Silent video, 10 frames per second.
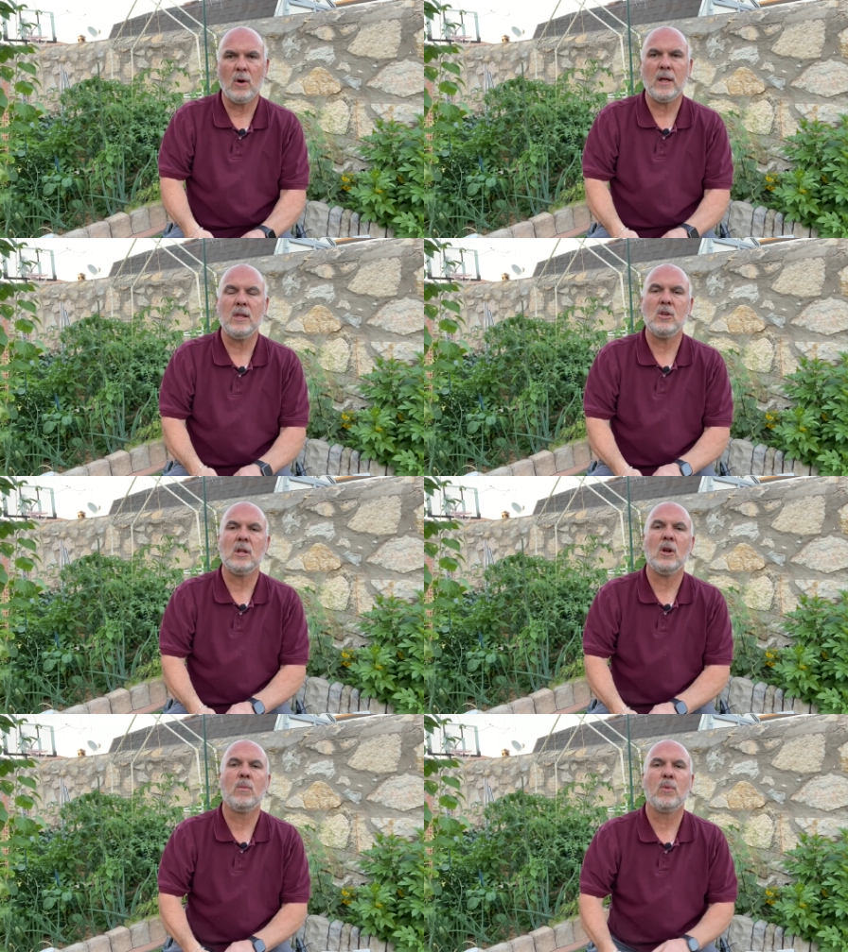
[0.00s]
and it,
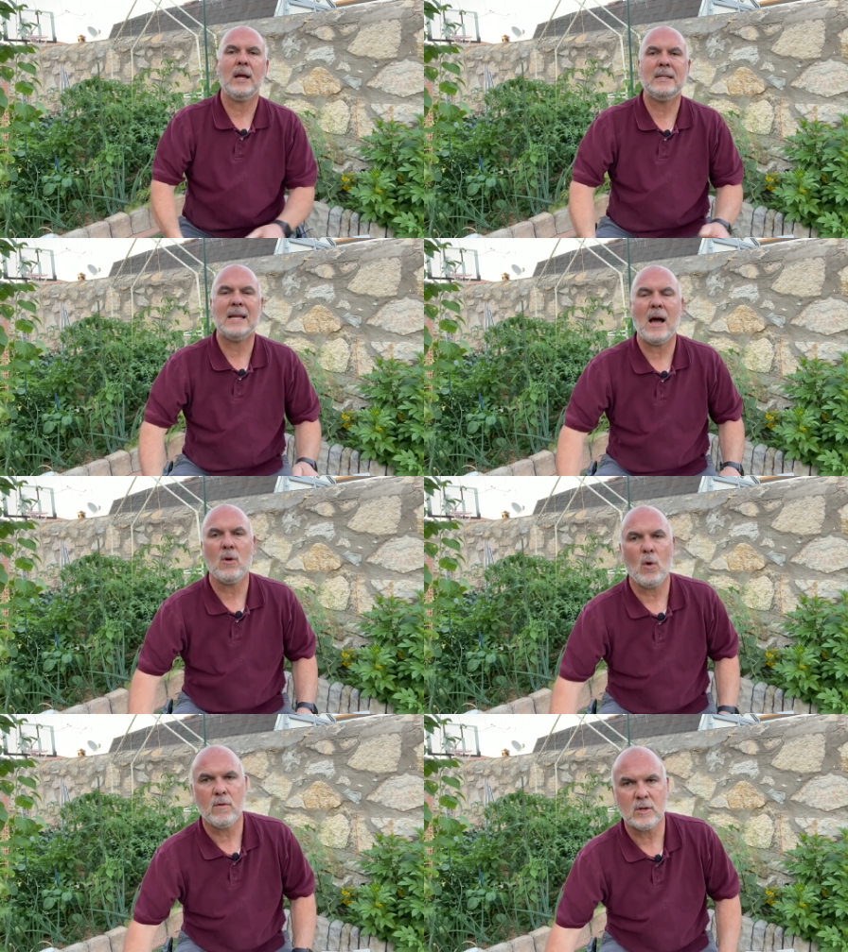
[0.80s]
it'll break down
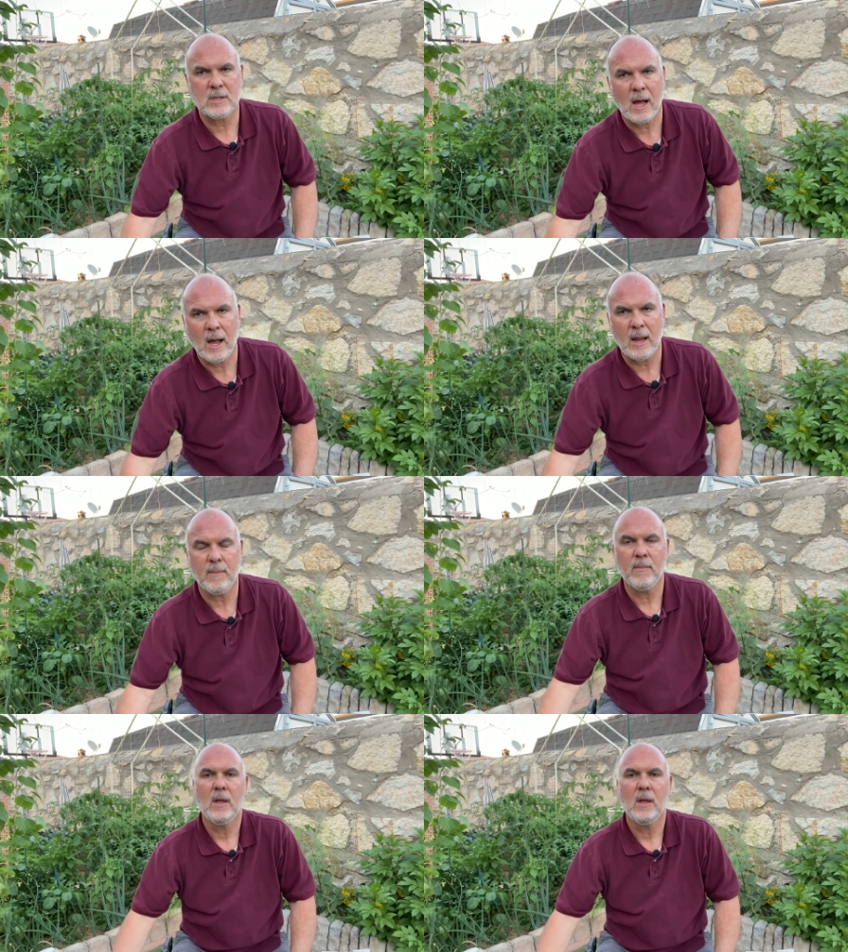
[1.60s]
over time.